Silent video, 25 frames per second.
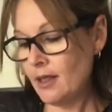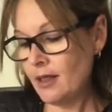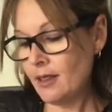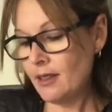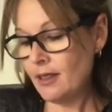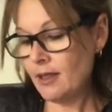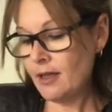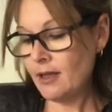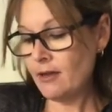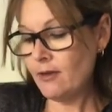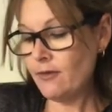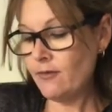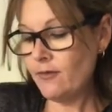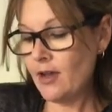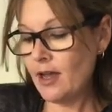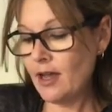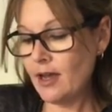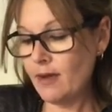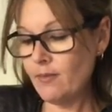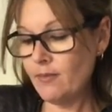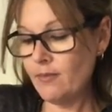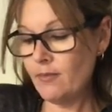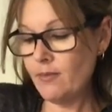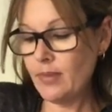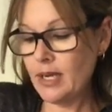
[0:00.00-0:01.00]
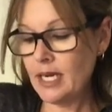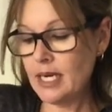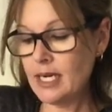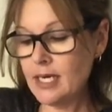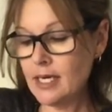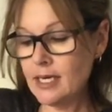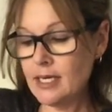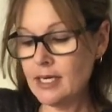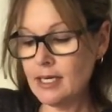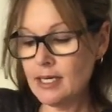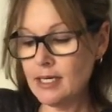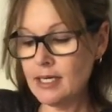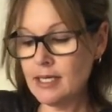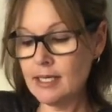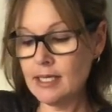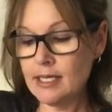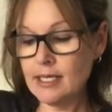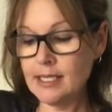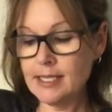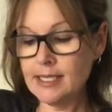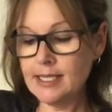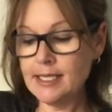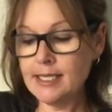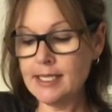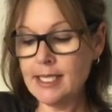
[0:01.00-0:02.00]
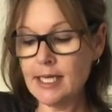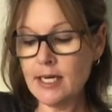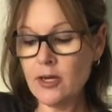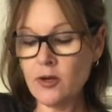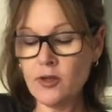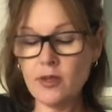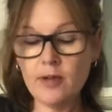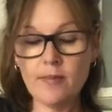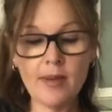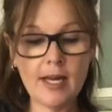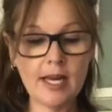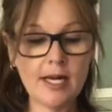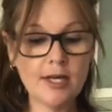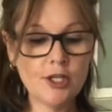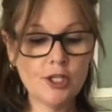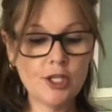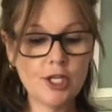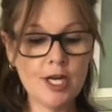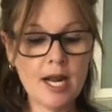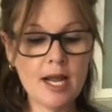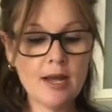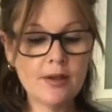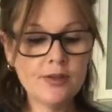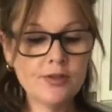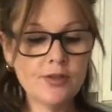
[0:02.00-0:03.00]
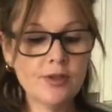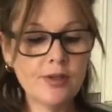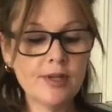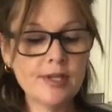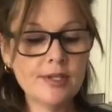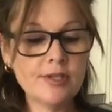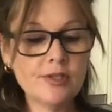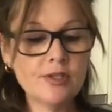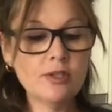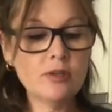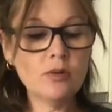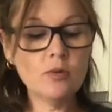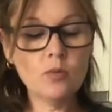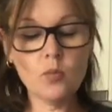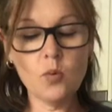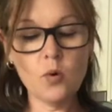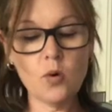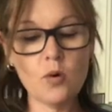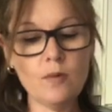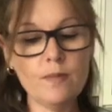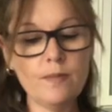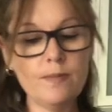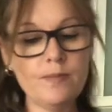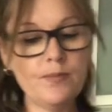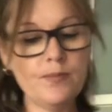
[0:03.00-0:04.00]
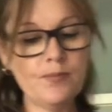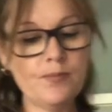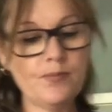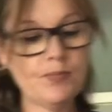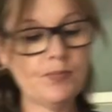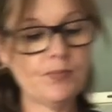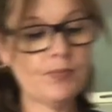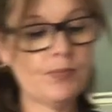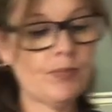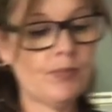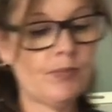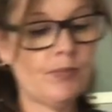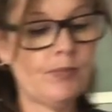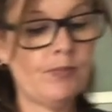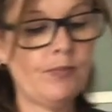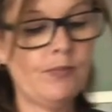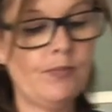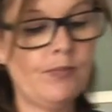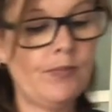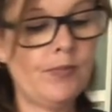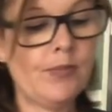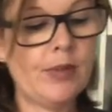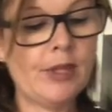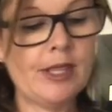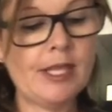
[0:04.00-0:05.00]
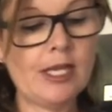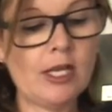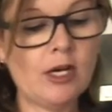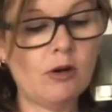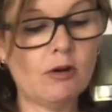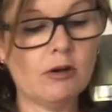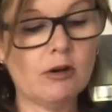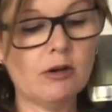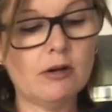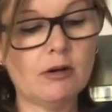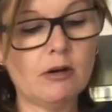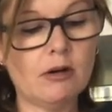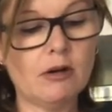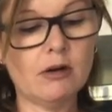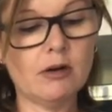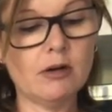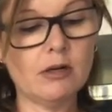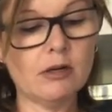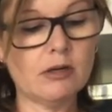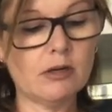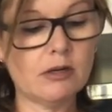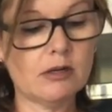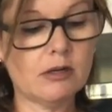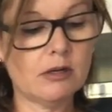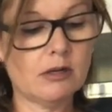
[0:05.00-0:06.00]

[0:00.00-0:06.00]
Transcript: They've um, been sitting on the bench now, so they're still warm, but they're not hot.